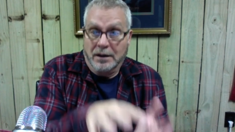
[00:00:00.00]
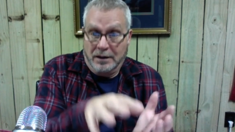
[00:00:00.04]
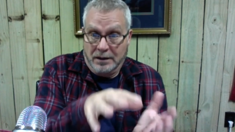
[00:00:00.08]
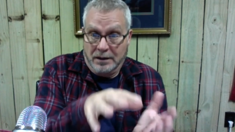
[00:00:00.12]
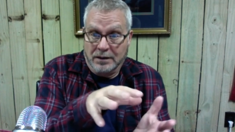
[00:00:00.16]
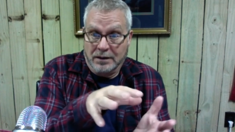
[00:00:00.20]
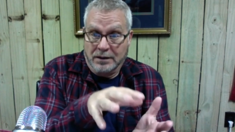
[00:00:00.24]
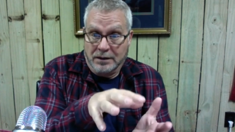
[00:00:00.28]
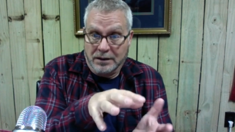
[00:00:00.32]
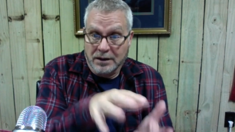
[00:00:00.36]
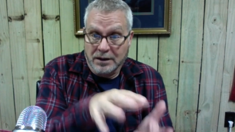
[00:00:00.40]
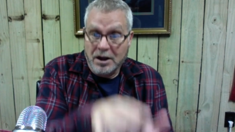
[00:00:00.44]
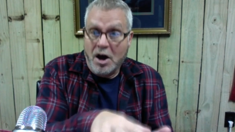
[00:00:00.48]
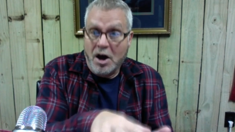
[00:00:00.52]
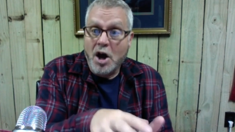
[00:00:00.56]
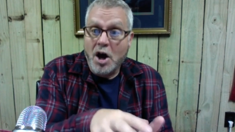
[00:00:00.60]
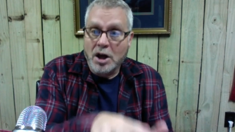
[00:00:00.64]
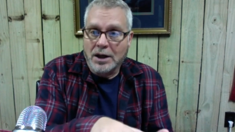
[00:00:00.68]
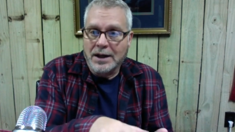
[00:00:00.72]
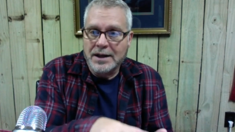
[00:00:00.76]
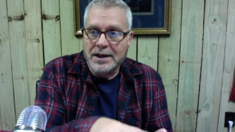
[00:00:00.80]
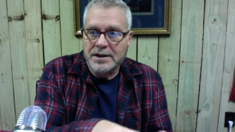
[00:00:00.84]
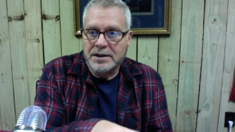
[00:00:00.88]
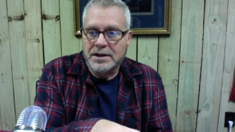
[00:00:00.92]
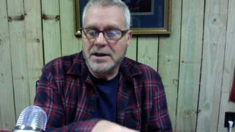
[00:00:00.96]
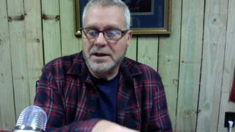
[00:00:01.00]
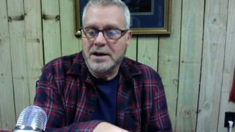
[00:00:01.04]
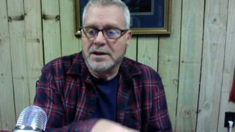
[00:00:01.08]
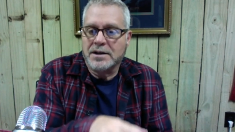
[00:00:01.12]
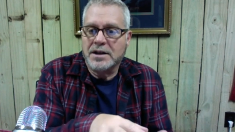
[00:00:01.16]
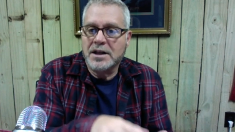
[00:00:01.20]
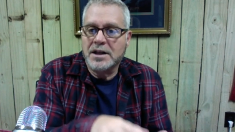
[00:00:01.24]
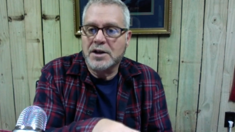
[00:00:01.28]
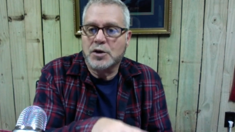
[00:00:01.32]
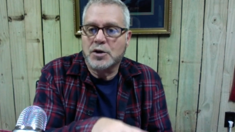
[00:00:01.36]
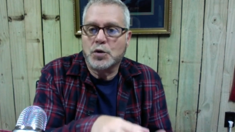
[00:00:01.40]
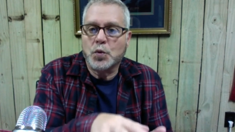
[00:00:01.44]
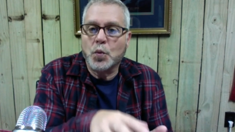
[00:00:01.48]
lawlessness,
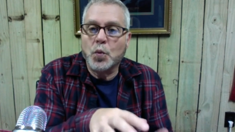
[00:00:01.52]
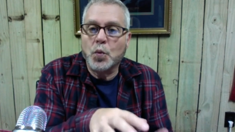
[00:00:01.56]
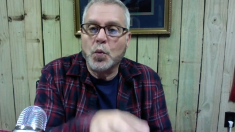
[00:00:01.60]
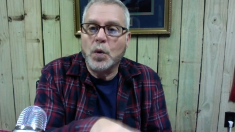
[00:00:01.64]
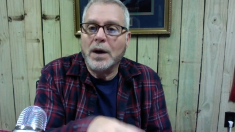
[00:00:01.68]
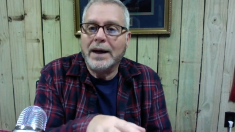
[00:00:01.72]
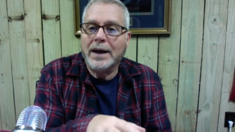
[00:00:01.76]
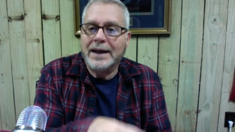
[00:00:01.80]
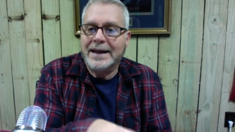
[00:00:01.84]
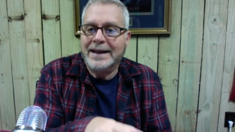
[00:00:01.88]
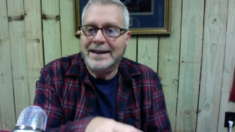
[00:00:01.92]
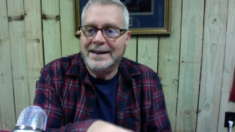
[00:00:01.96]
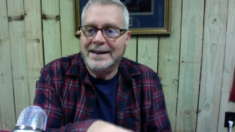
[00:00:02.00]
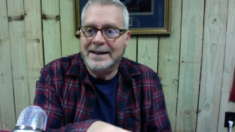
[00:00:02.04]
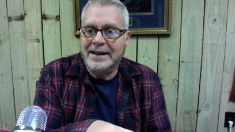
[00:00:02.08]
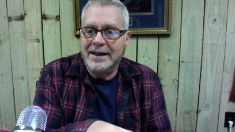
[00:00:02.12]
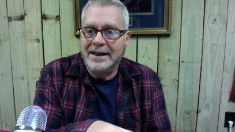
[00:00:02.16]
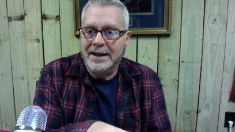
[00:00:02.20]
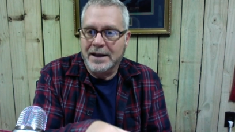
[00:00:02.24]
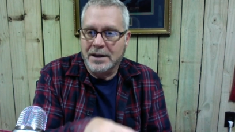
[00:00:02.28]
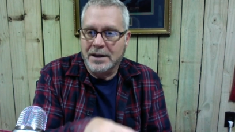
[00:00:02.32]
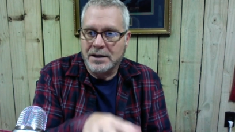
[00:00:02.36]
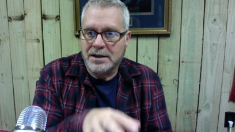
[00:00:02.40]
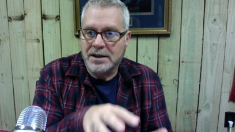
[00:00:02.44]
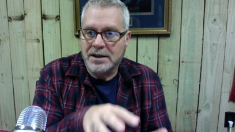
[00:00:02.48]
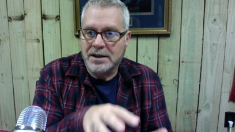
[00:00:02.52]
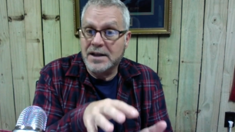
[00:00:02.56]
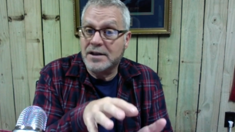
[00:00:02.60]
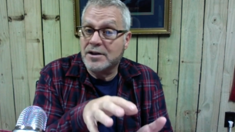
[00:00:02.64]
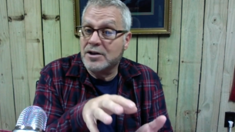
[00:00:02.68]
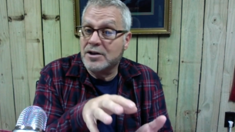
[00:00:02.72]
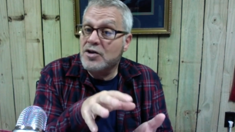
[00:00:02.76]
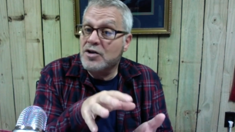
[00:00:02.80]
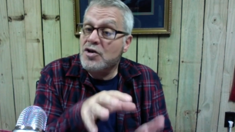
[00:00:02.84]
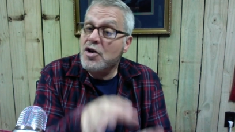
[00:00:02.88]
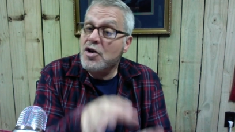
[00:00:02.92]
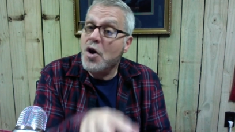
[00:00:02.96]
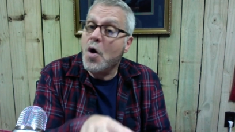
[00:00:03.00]
this wickedness, this
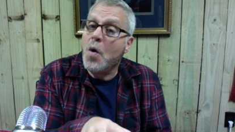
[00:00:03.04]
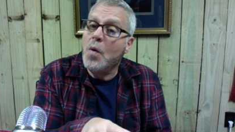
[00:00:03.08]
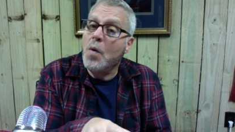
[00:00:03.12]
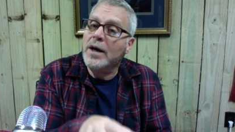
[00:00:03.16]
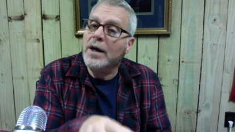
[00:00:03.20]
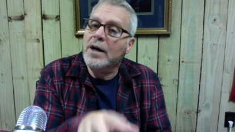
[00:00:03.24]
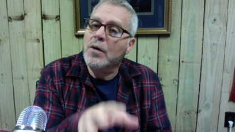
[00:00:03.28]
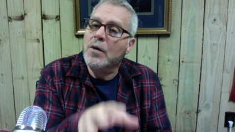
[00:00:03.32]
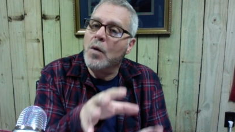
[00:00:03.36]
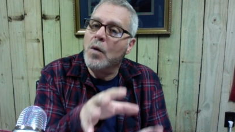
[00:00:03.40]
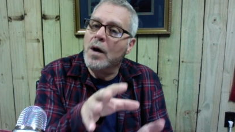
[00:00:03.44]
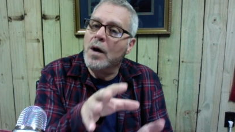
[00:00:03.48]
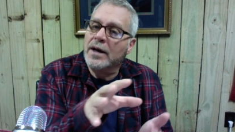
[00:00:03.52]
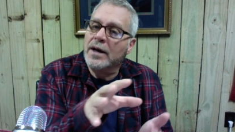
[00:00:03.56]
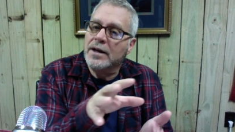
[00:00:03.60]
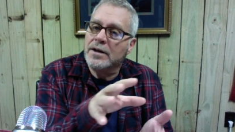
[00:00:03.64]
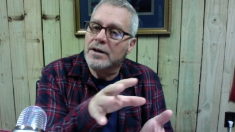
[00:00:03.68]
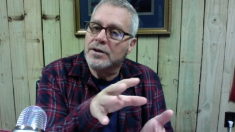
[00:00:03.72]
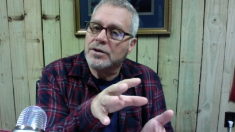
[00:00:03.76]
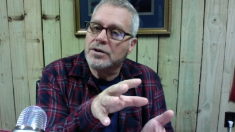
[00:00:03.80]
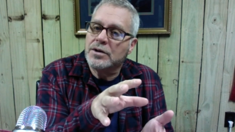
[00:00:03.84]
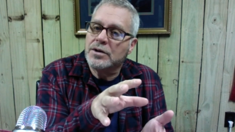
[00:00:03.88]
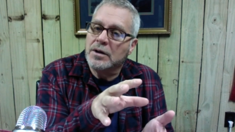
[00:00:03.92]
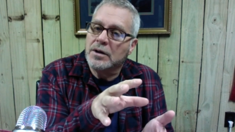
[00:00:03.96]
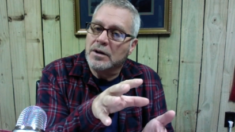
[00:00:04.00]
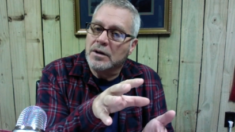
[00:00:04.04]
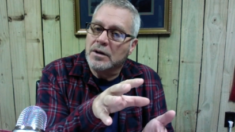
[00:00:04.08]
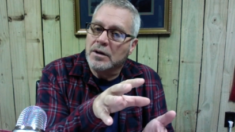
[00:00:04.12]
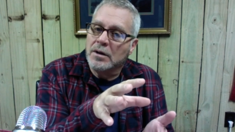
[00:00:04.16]
knowing what is